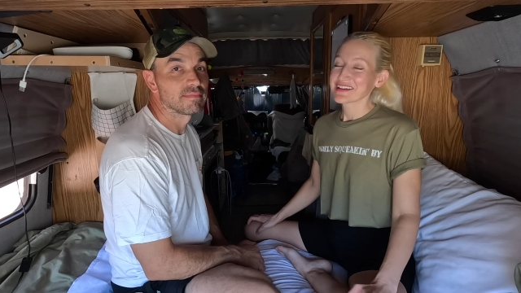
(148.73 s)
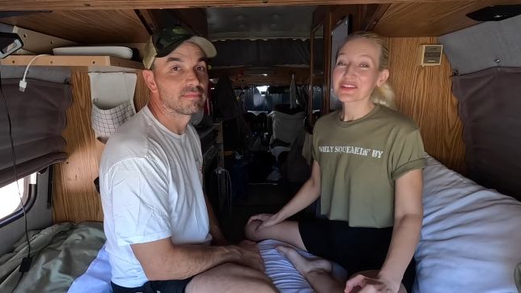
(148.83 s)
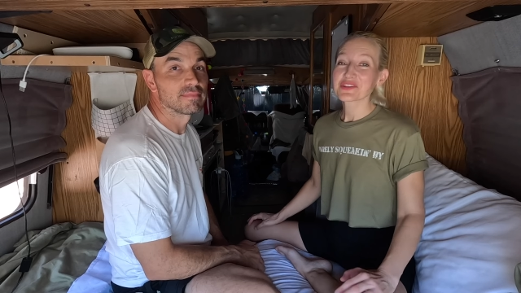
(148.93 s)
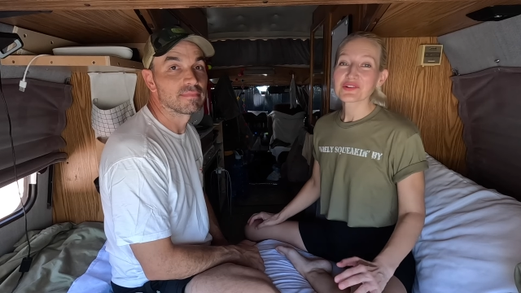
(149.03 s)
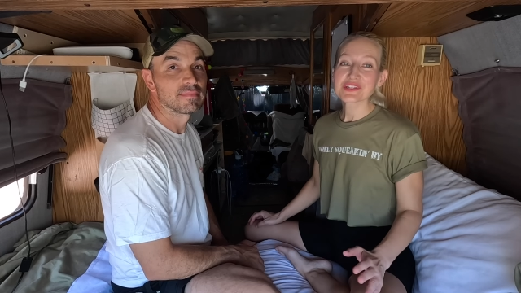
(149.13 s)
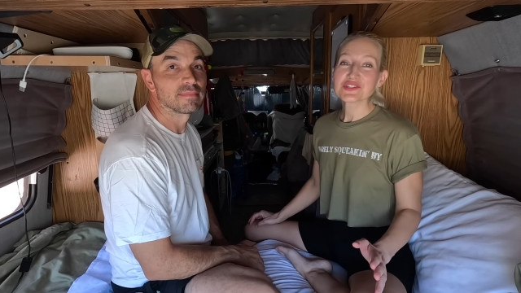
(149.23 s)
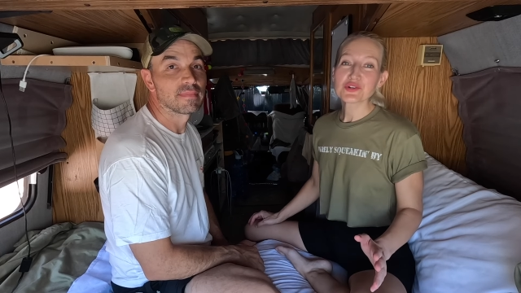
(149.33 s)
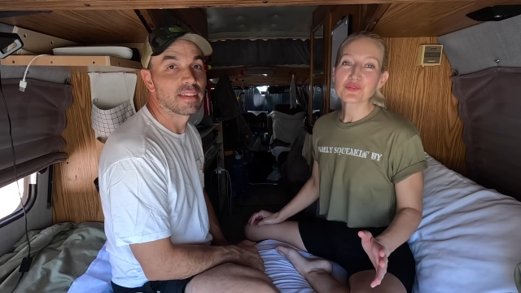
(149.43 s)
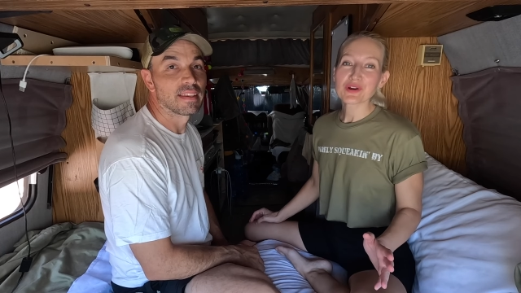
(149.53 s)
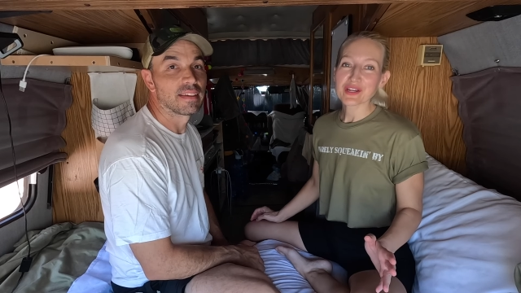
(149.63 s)
Speaker 1: There is
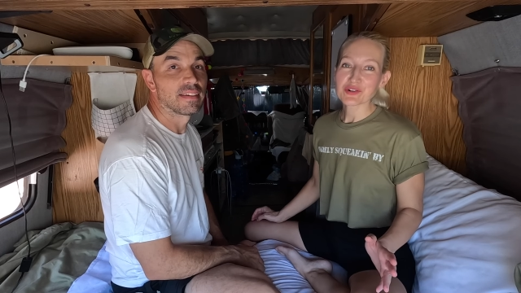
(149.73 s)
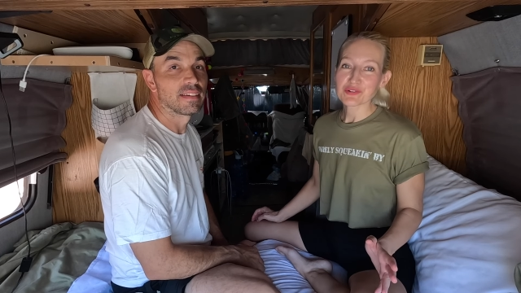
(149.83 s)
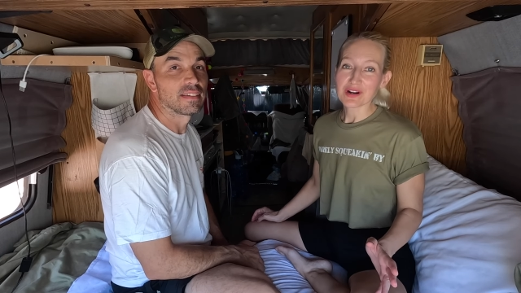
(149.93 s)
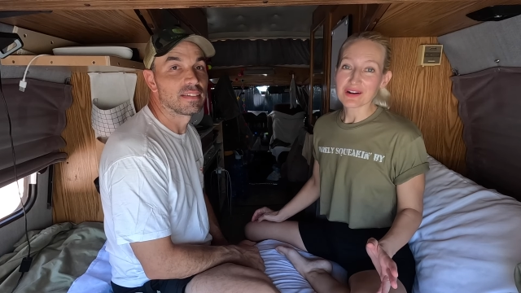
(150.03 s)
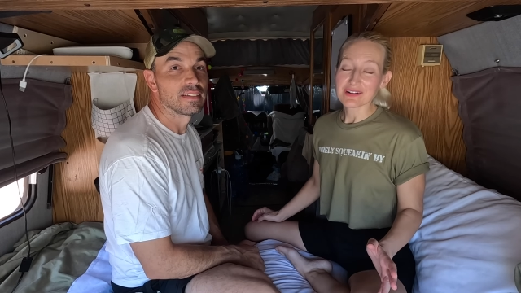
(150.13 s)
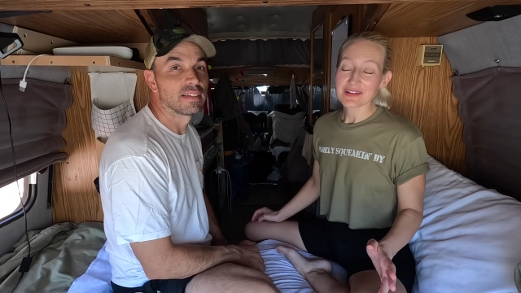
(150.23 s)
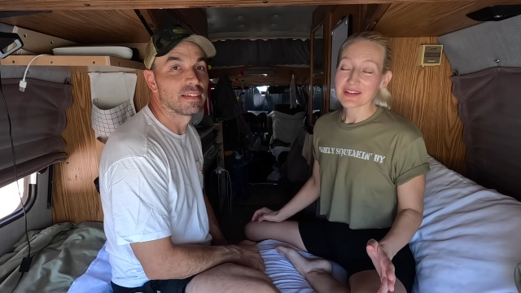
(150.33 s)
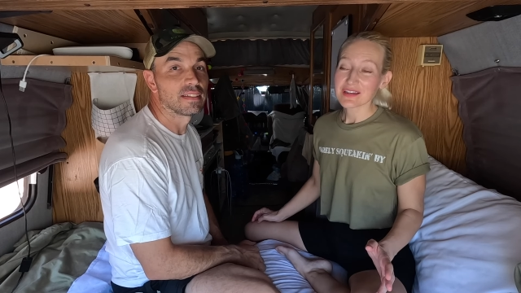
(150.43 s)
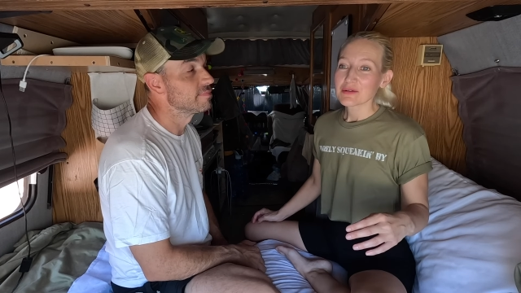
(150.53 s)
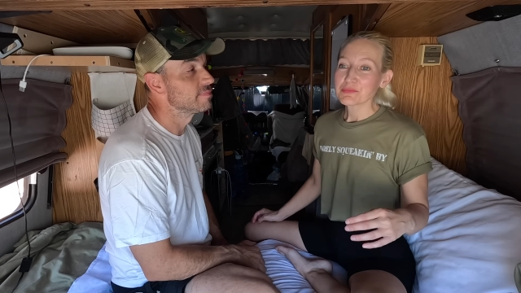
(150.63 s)
no right or wrong,
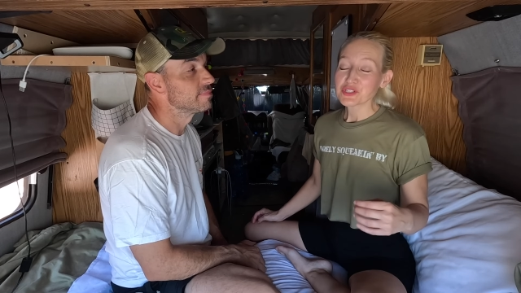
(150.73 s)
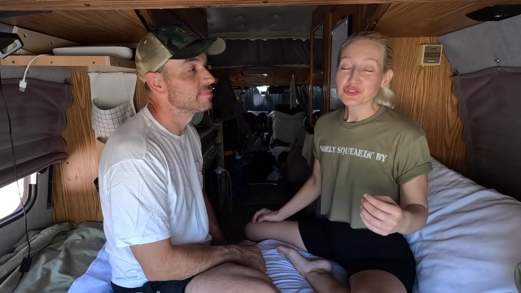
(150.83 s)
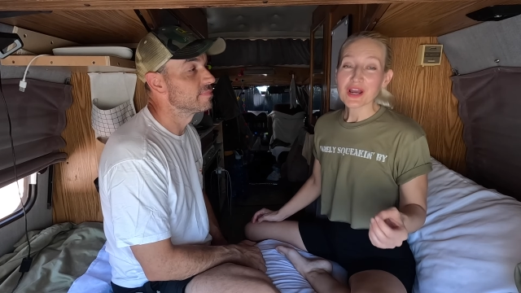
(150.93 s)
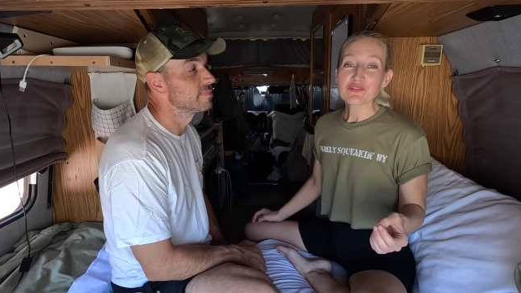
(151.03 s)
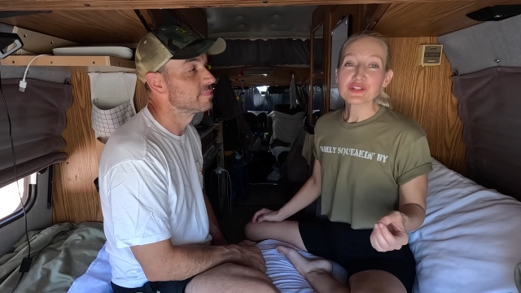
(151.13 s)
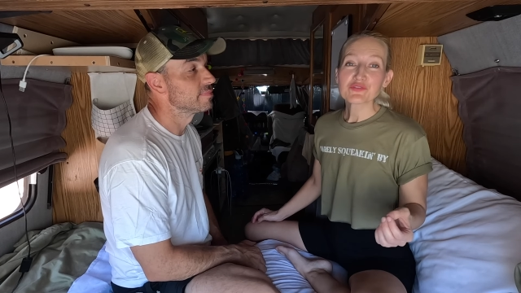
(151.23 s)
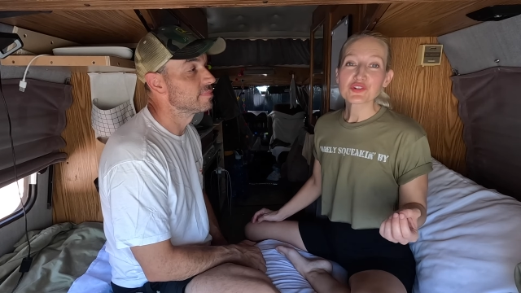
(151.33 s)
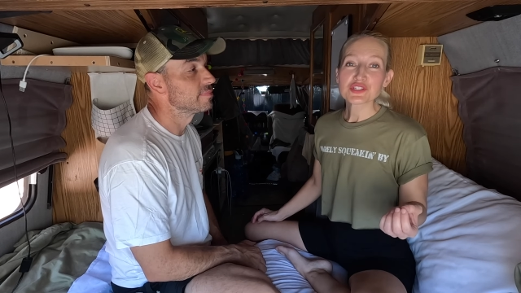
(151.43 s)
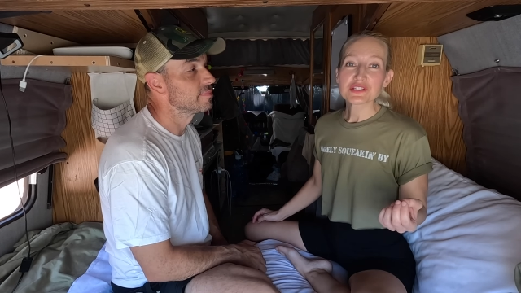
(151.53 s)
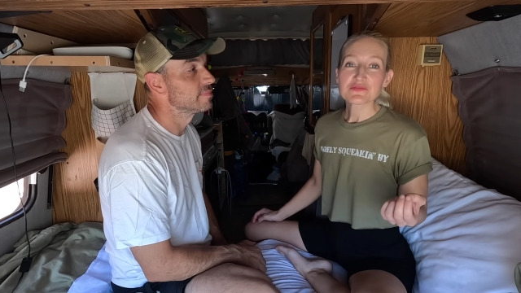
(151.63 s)
but traveling
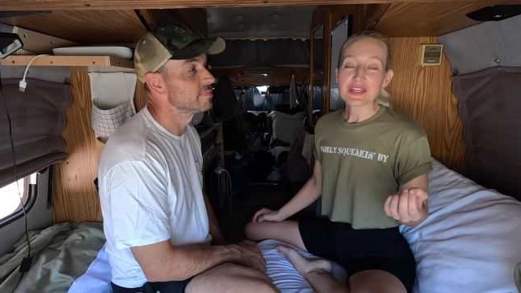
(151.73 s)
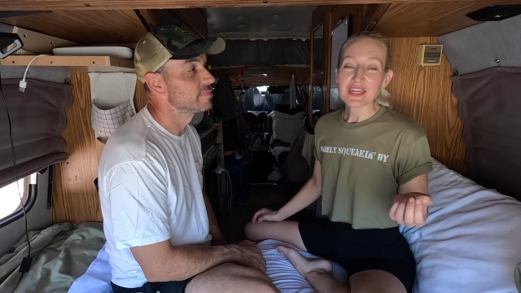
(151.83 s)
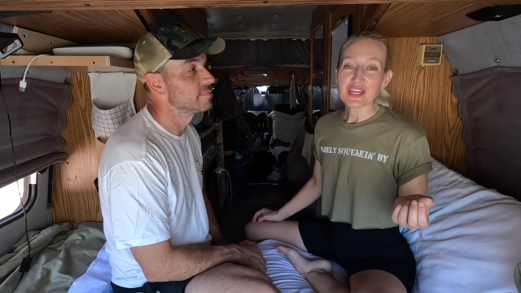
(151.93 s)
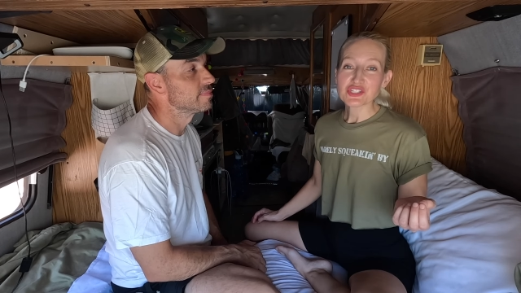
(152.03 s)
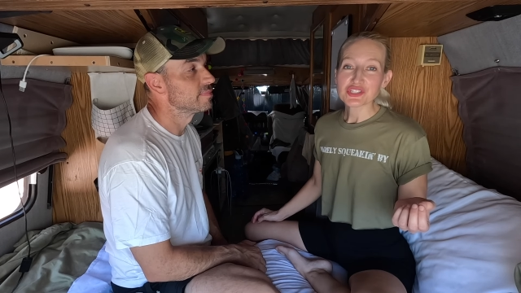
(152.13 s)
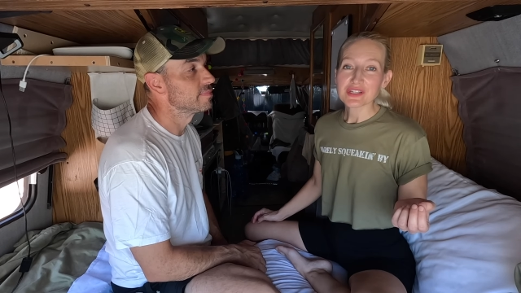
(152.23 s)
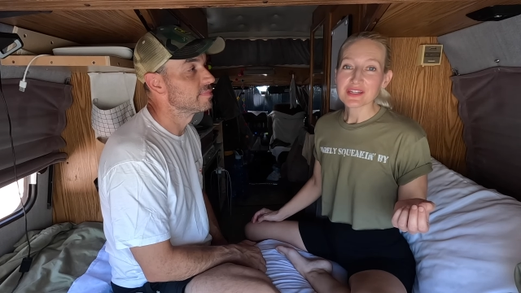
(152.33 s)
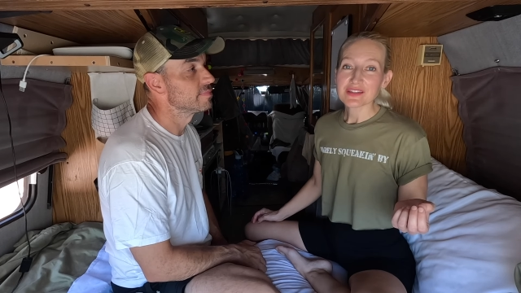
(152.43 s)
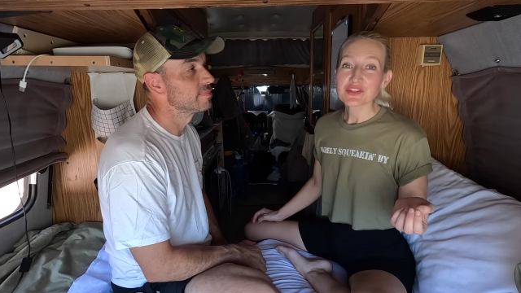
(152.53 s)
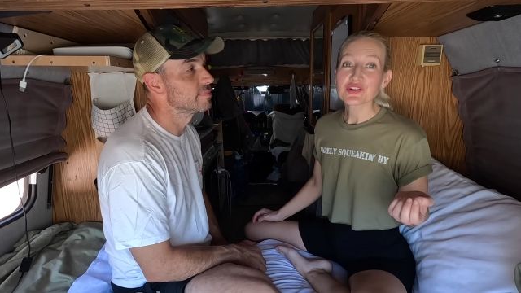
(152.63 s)
versus
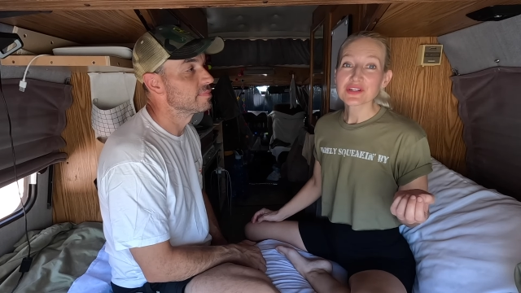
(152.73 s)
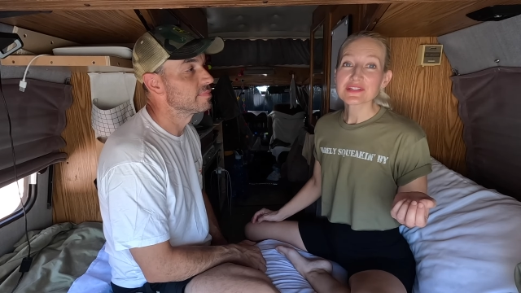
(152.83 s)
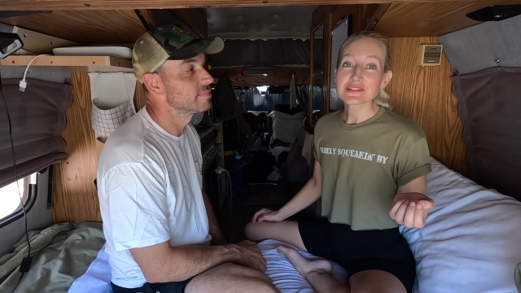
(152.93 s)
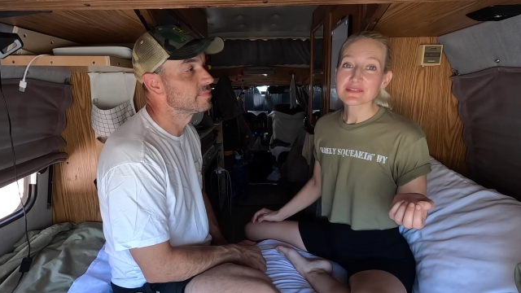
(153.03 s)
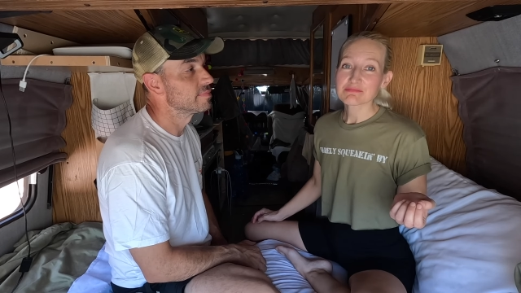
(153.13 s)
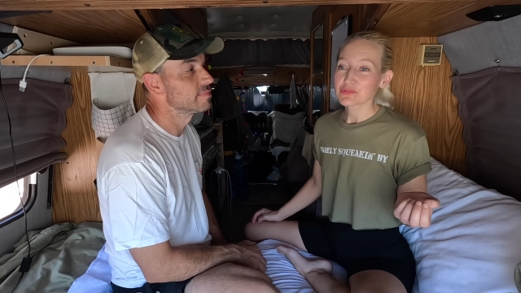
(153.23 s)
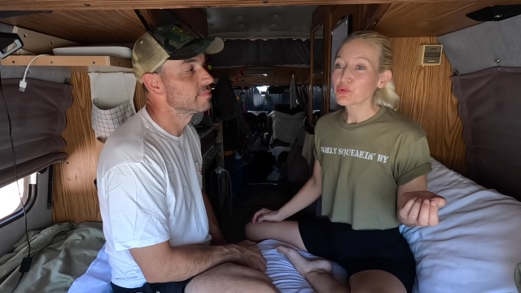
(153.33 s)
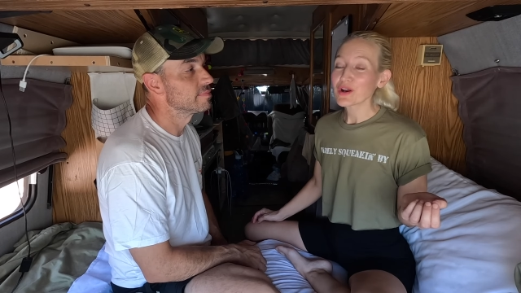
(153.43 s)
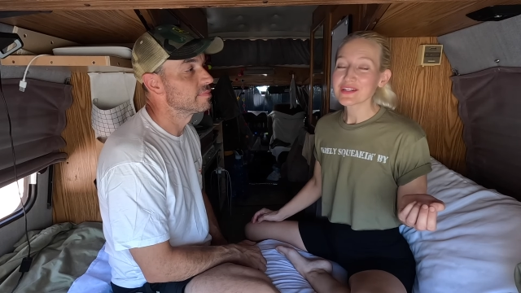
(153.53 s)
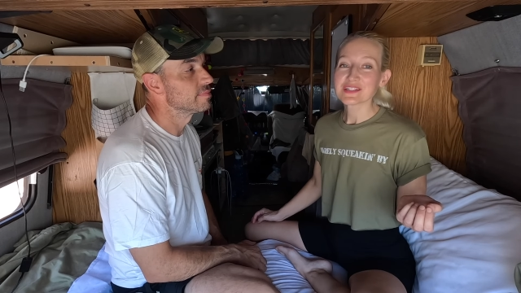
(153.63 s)
vacationing, there is quite a